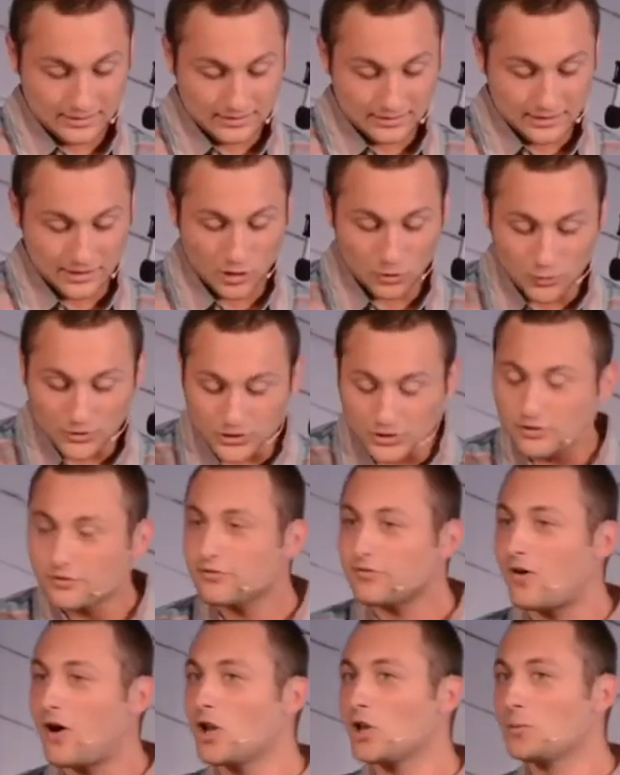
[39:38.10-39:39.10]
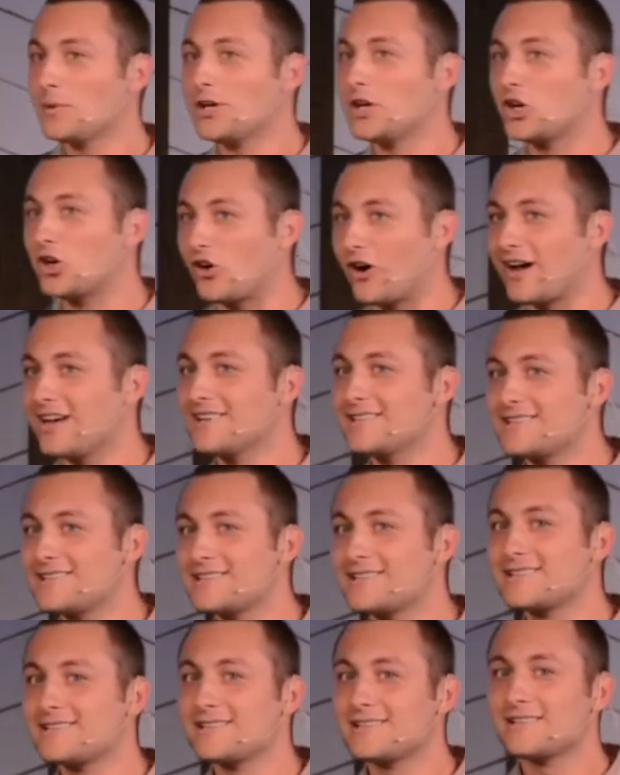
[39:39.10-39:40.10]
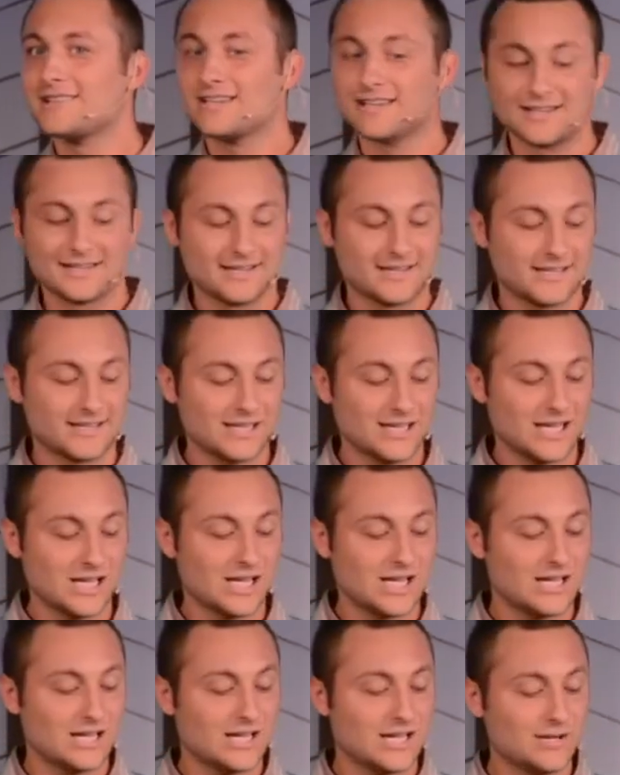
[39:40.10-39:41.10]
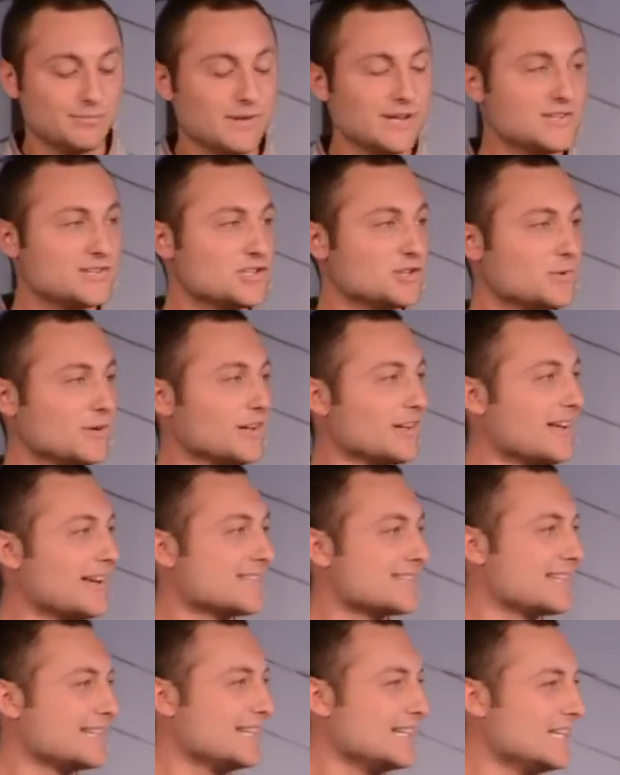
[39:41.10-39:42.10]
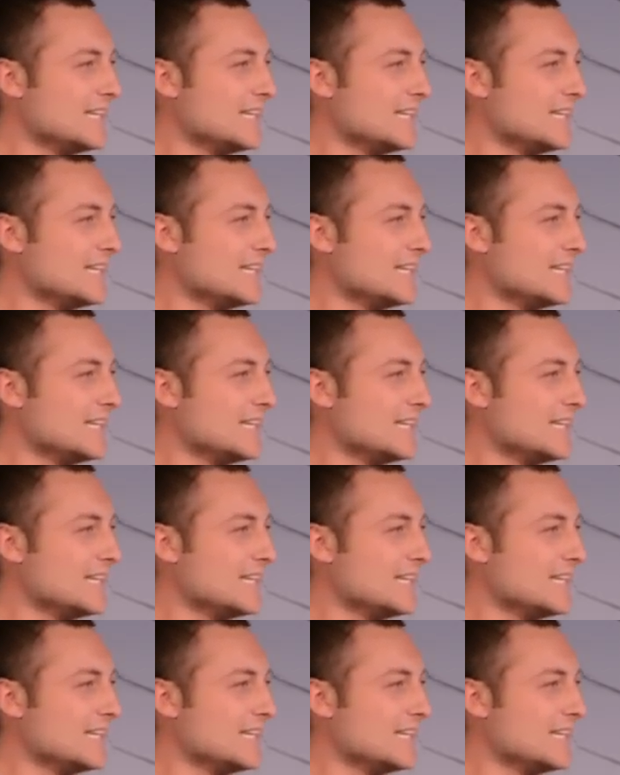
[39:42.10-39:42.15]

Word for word: You know, when you're following Christ, it makes you realize that